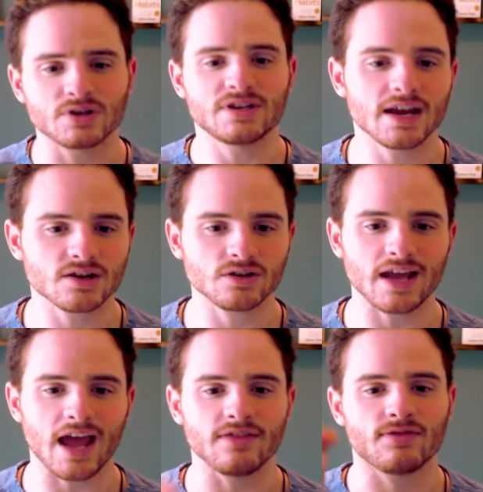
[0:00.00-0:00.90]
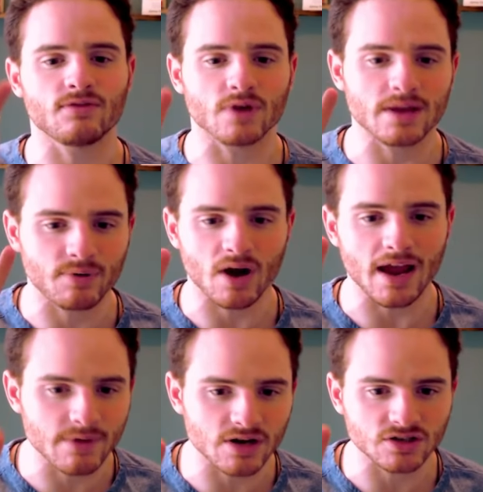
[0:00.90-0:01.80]
particularly at three
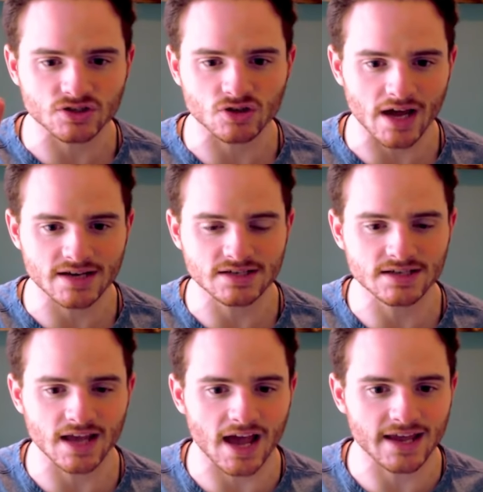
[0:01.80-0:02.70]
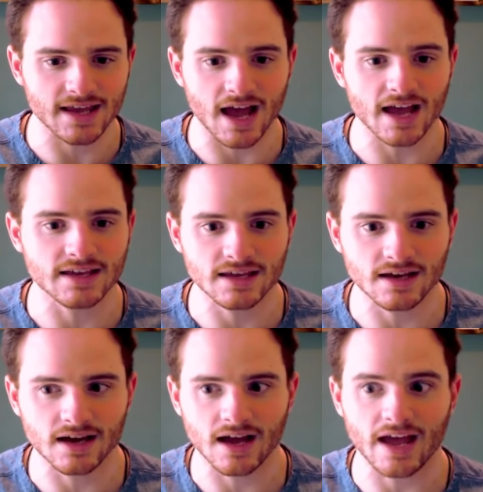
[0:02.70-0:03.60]
primary strategies that
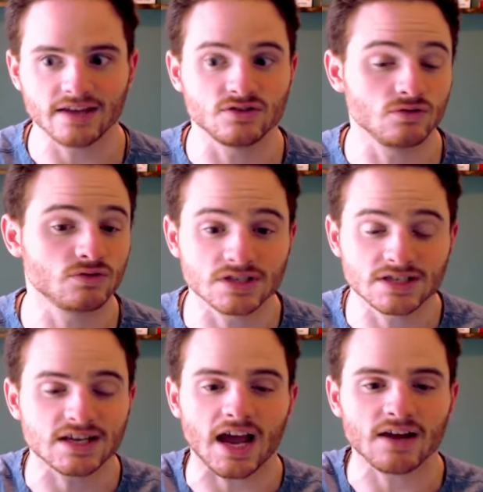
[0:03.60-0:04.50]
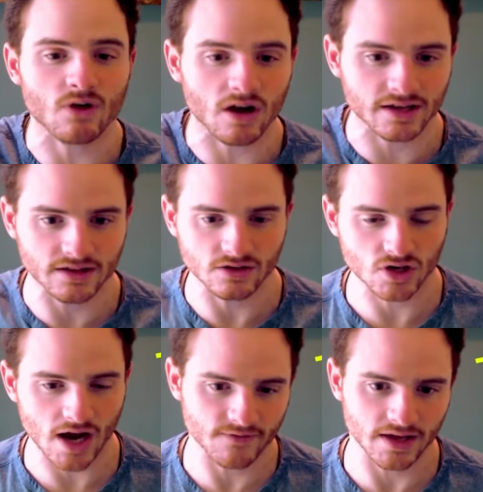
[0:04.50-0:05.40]
IKEA has used to skyrocket their
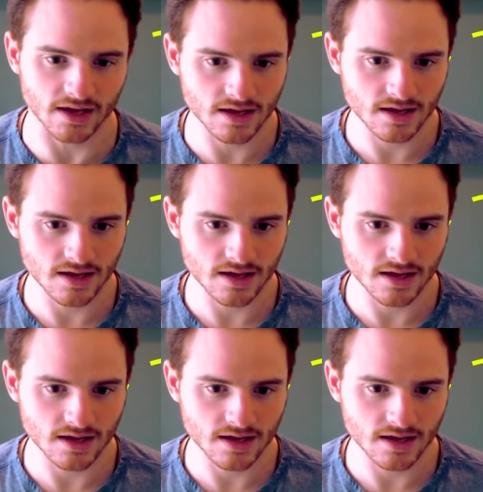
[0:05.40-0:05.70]
traffic,